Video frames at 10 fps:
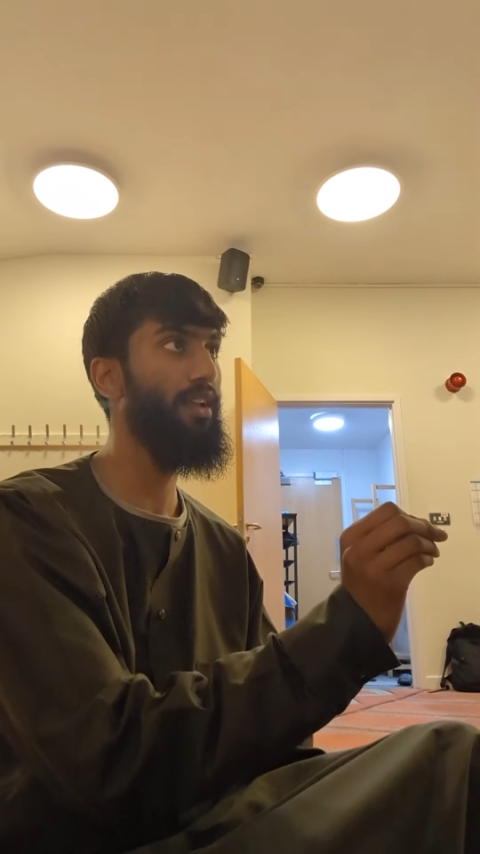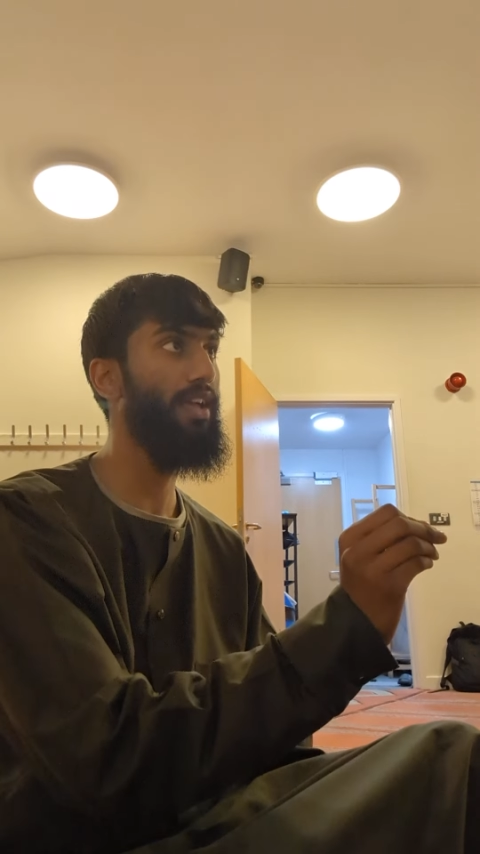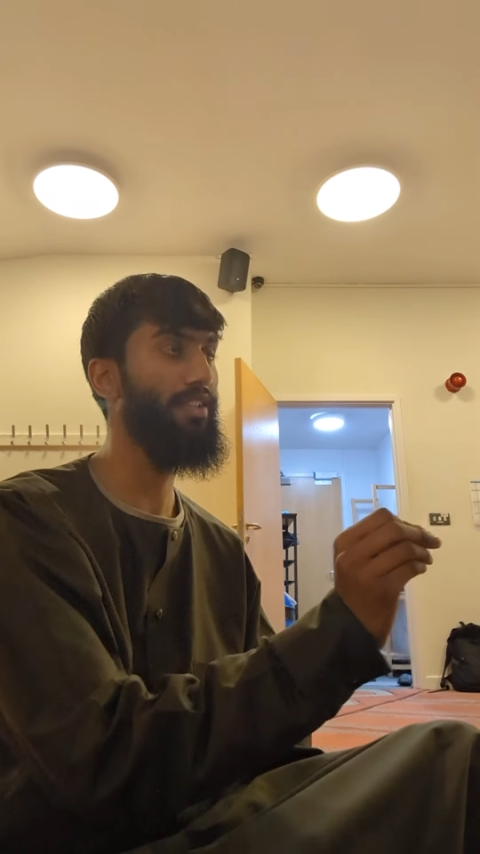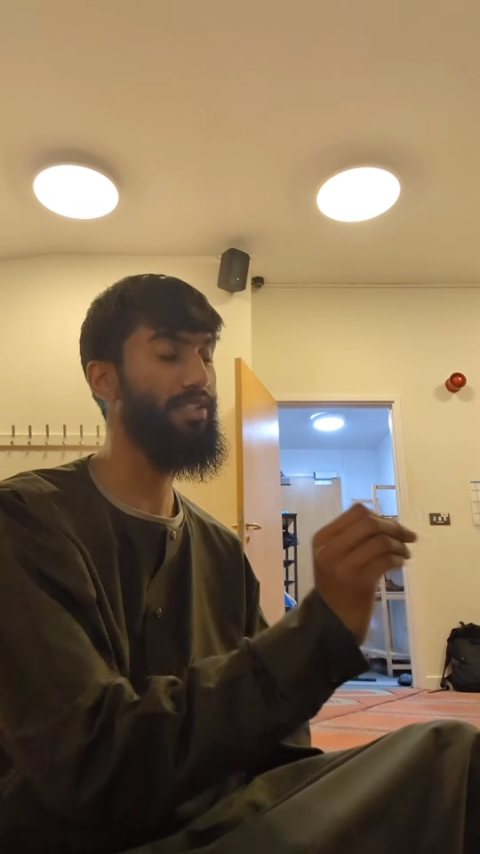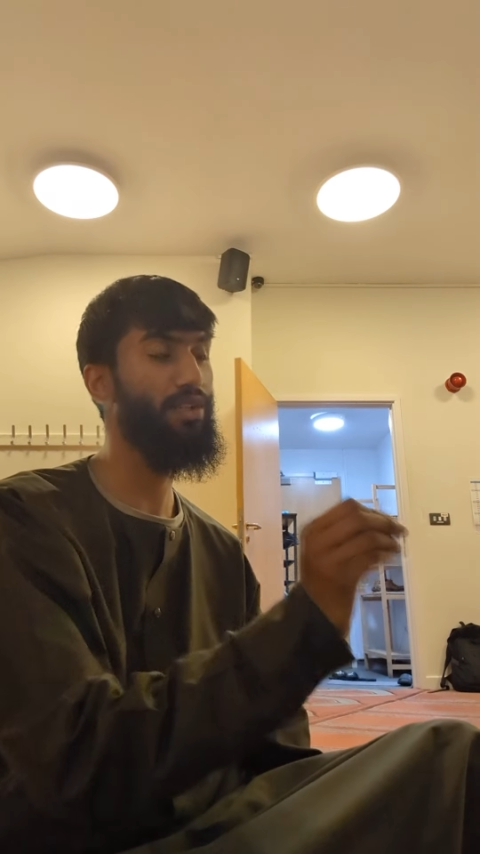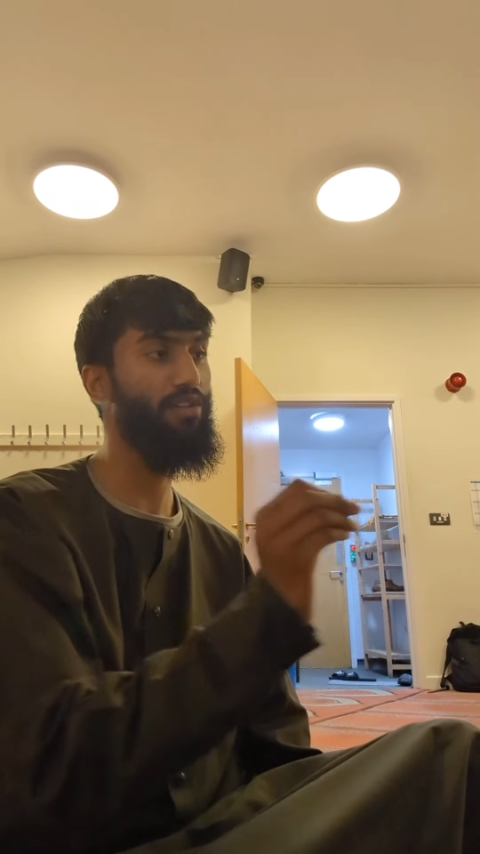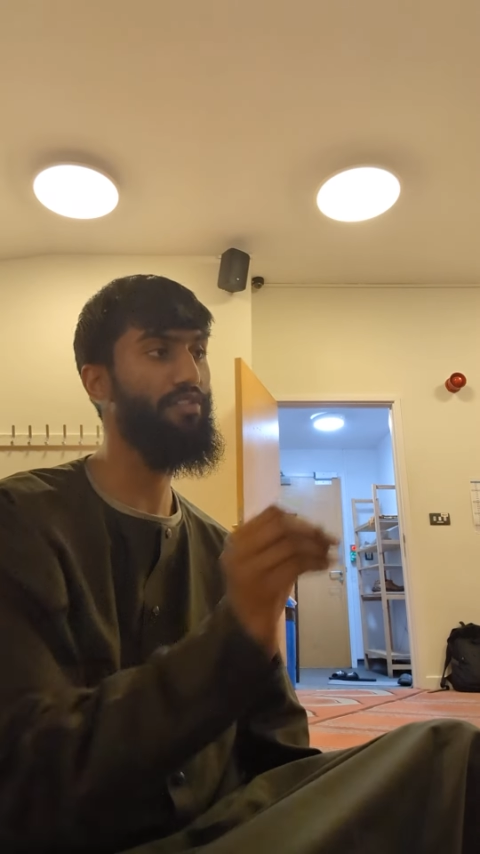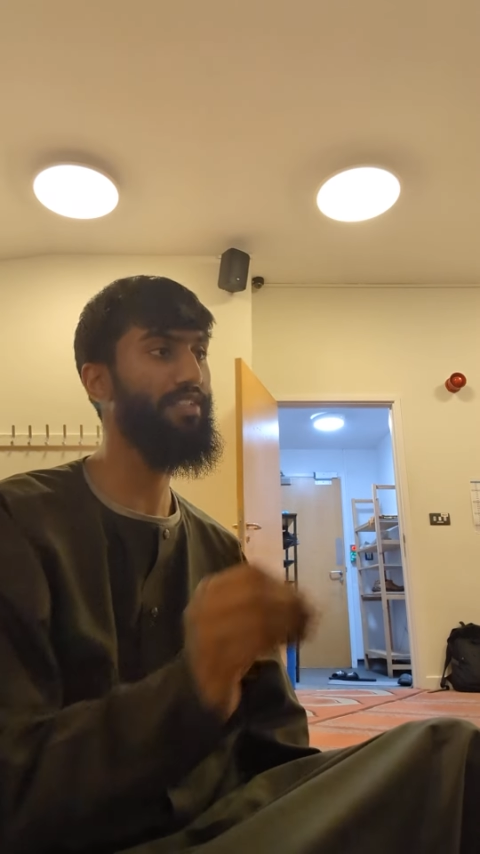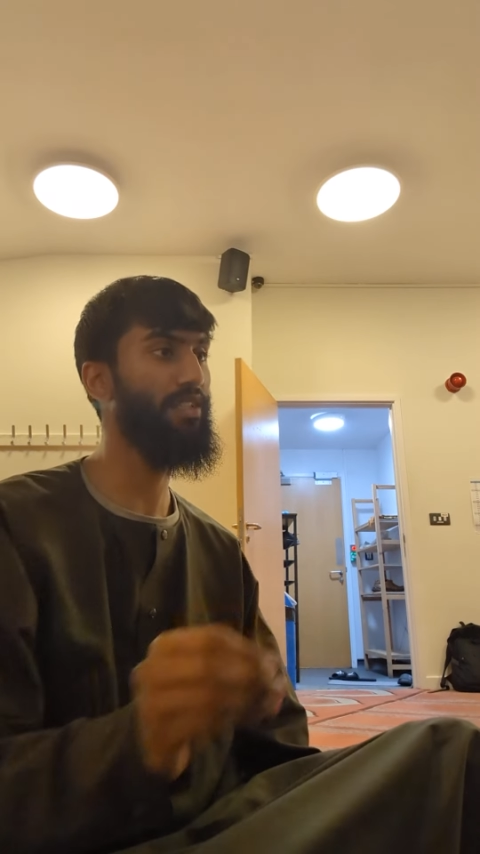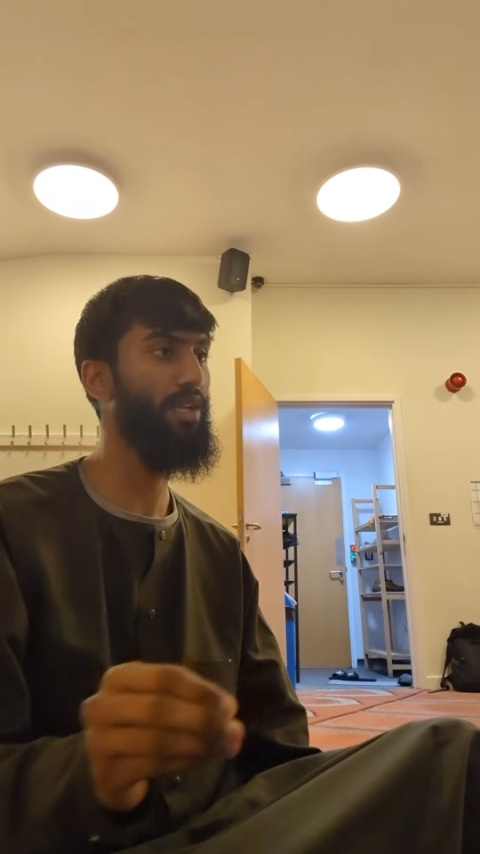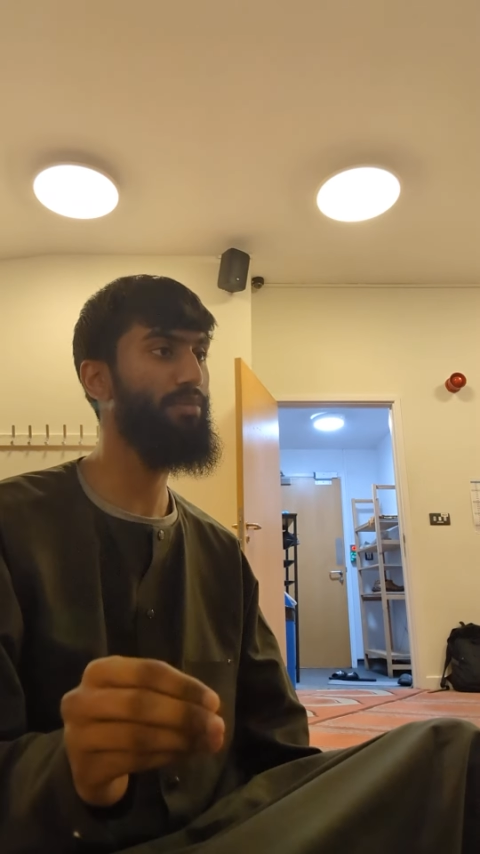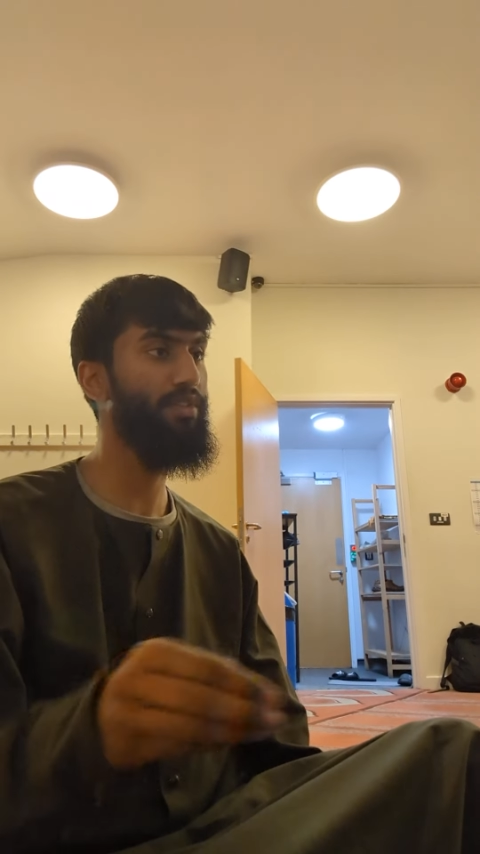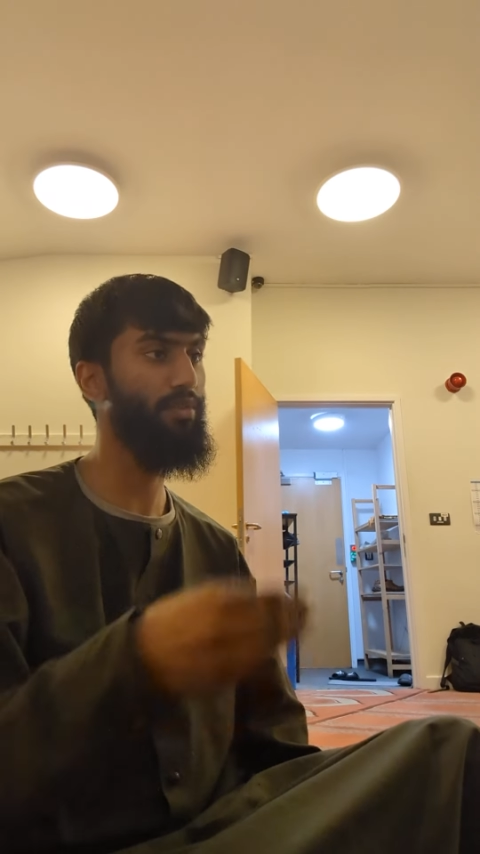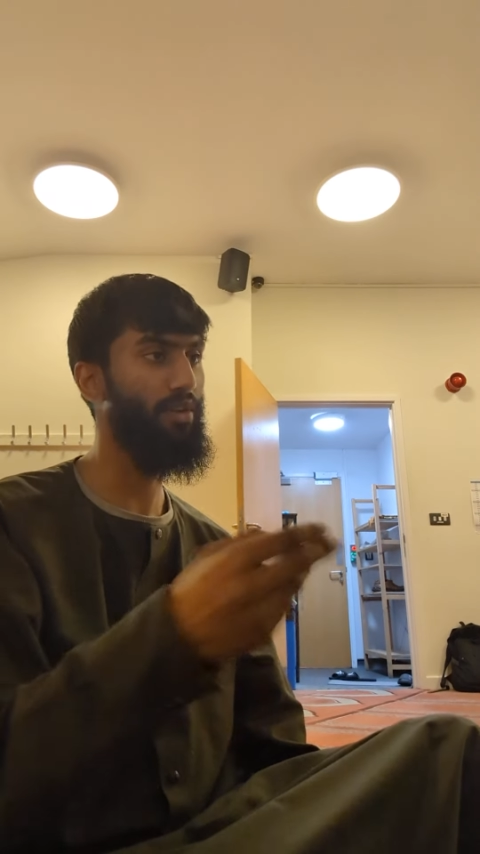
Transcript: And there's a lot of things that'll happen.